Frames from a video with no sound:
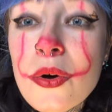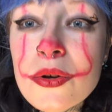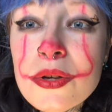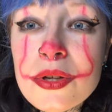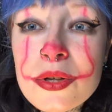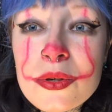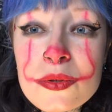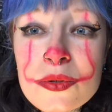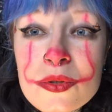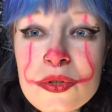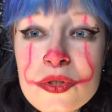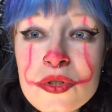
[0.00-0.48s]

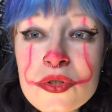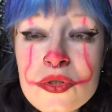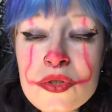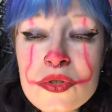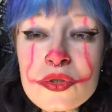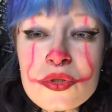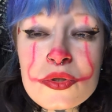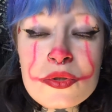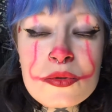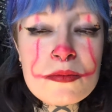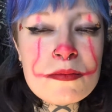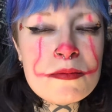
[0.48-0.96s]
you
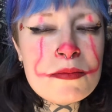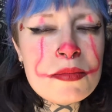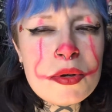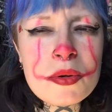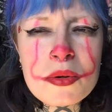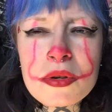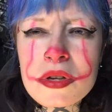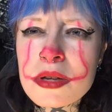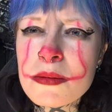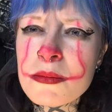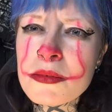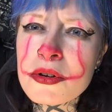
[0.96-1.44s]

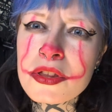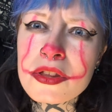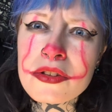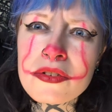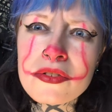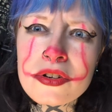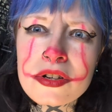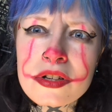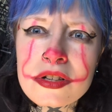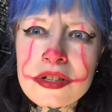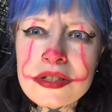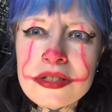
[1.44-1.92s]
spooky
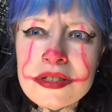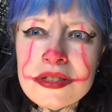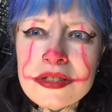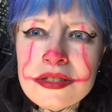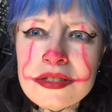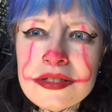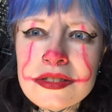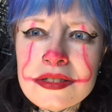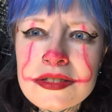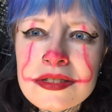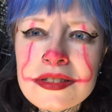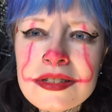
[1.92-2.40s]
motherfuckers.